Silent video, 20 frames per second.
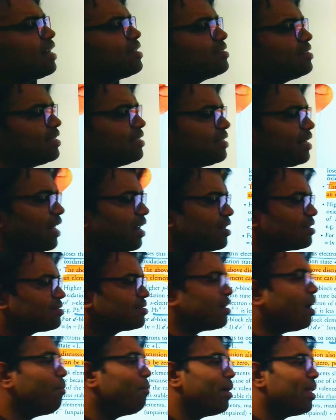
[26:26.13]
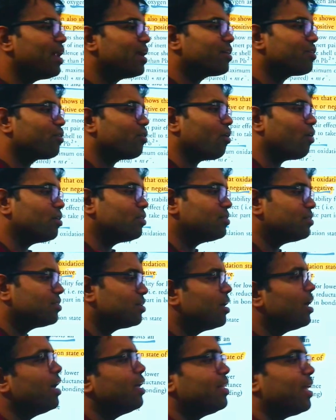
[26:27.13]
there are some
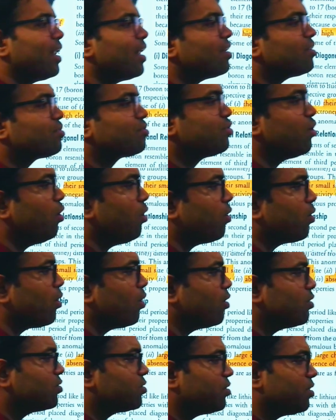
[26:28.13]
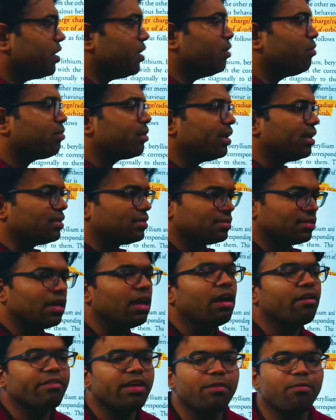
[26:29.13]
electrons that are so close to the nucleus.
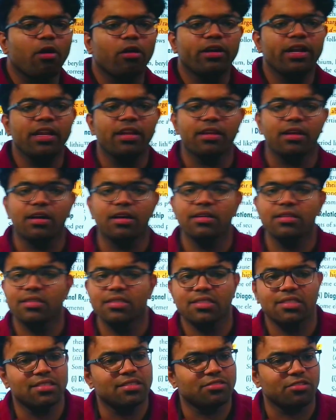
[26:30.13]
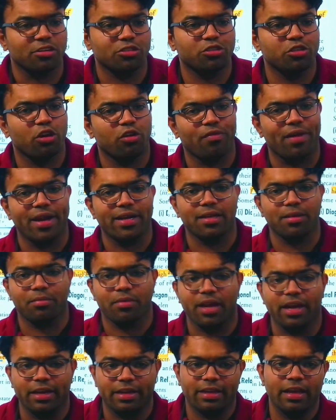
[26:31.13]
We have already learned this in structure of
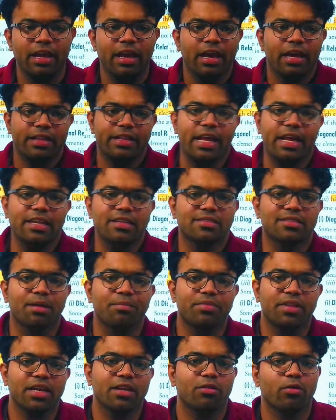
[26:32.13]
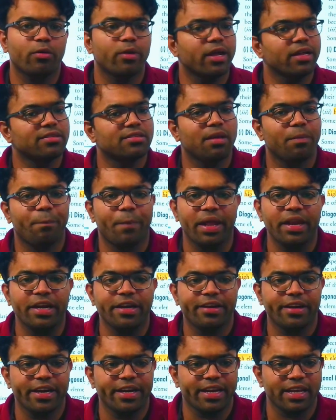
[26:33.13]
atom, right? There is something known as the
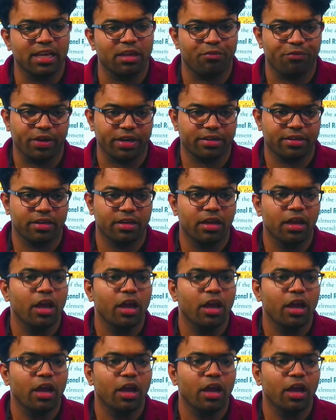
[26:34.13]
penetrating effect.